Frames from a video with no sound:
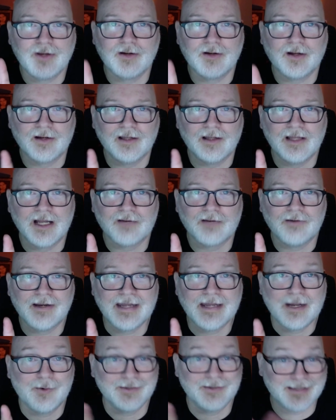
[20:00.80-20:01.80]
Halak right
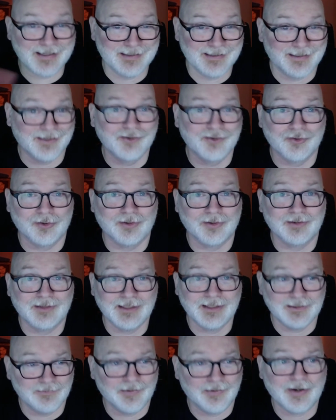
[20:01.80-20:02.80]
now is that he's injured.
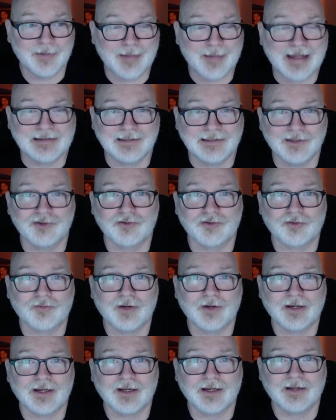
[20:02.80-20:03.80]
He's very badly injured
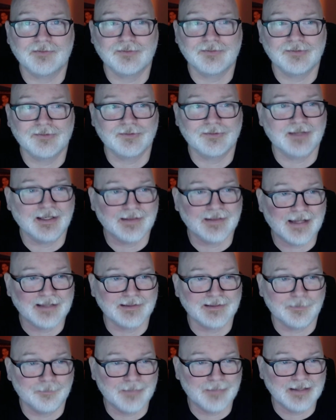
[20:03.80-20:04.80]
right now. So it's like that's
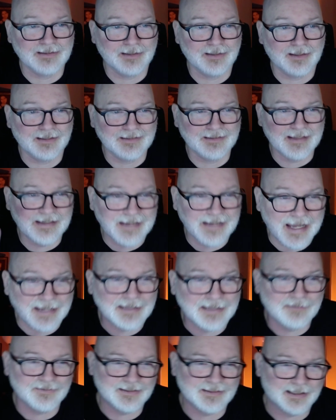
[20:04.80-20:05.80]
a
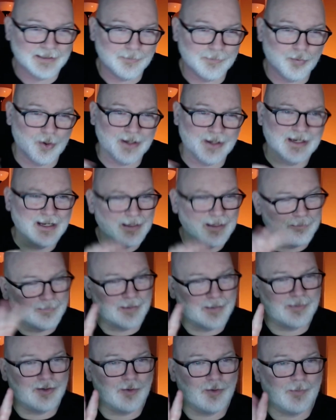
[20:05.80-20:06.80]
negative selling point.
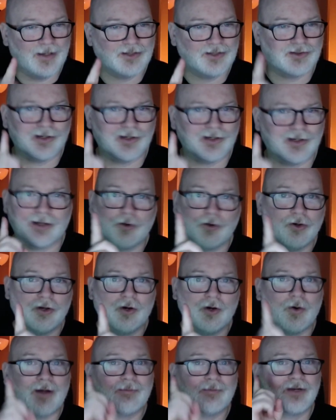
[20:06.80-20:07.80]
Maybe don't mention it. No.
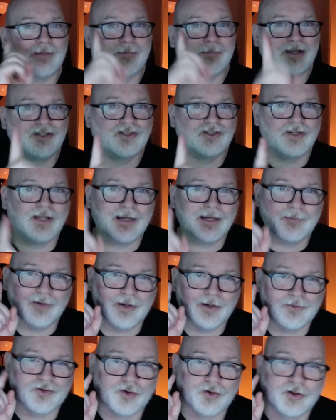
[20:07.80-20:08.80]
I'm going to mention it. I'm going to
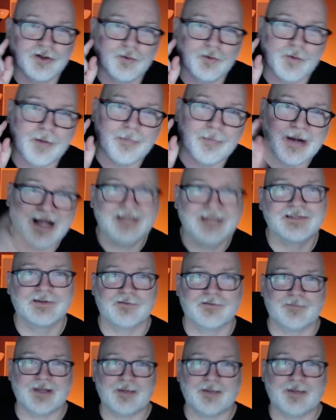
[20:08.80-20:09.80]
turn it into a positive,
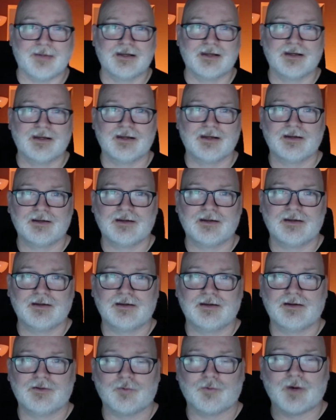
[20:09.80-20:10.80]
baby.
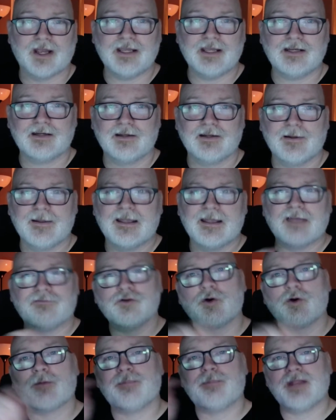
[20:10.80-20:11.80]
Right? If
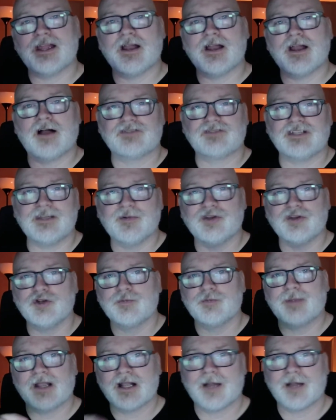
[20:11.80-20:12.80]
you're a playoff team and you
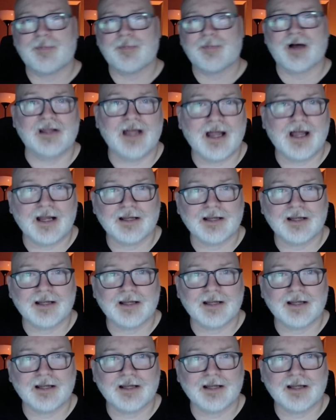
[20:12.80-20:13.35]
pick up Halak,